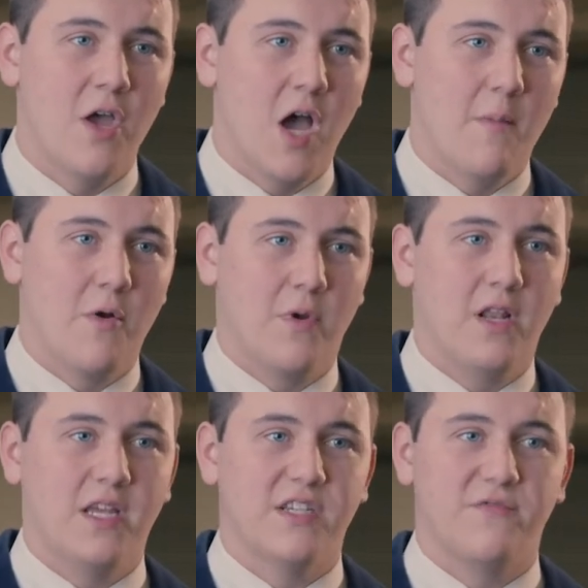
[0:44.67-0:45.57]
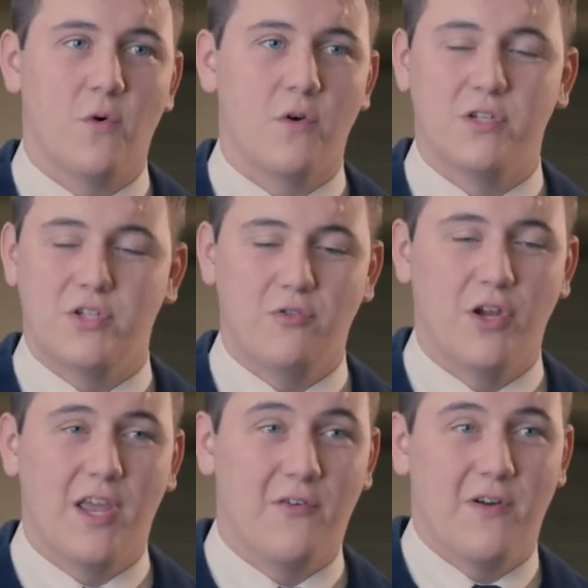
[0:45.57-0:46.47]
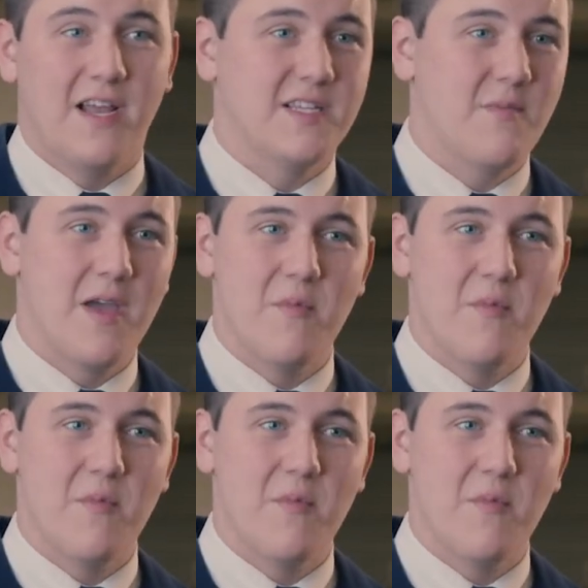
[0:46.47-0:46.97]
But really, as far as you look at a resume